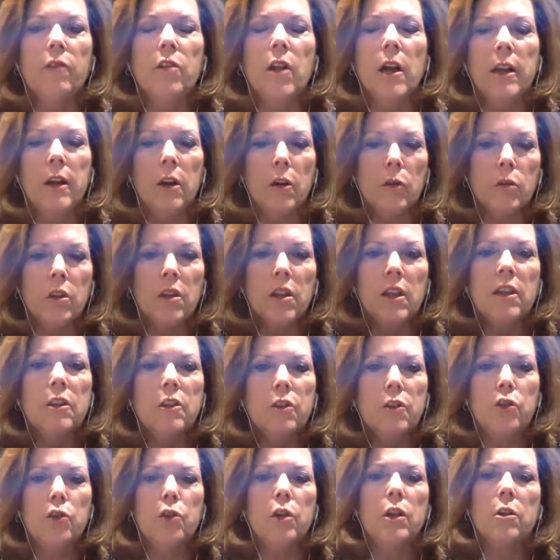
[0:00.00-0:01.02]
I don't think it's
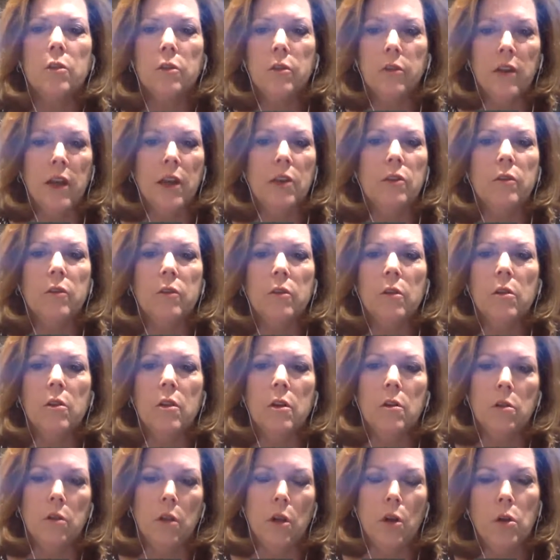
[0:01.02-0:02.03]
trickled down to the
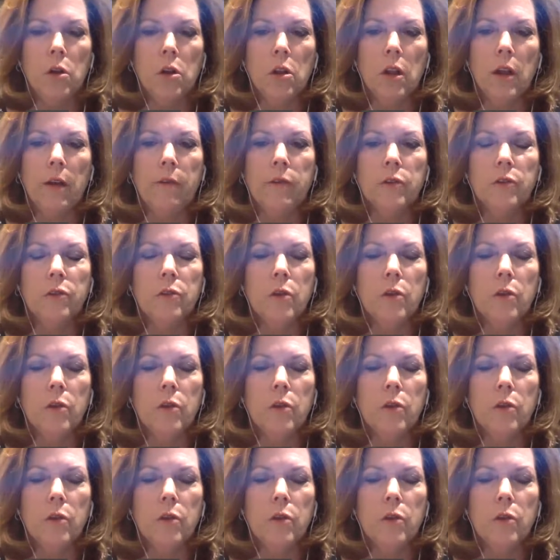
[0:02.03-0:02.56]
local level.